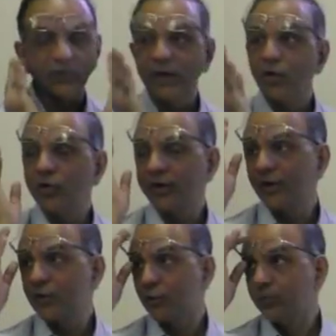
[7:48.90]

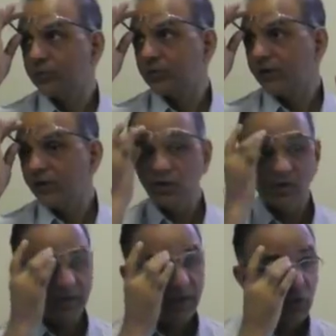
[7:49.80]
endotracheal tubes. Yeah, you
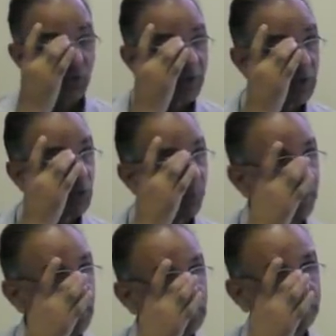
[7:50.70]
have an endotracheal tube
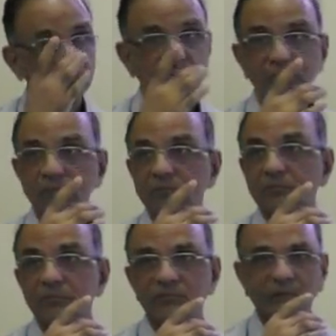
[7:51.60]
here? Mm.
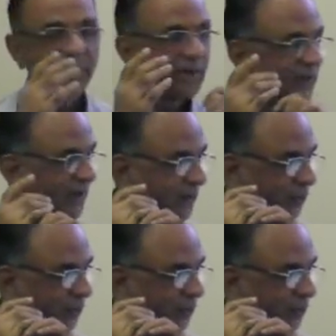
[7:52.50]
Somebody said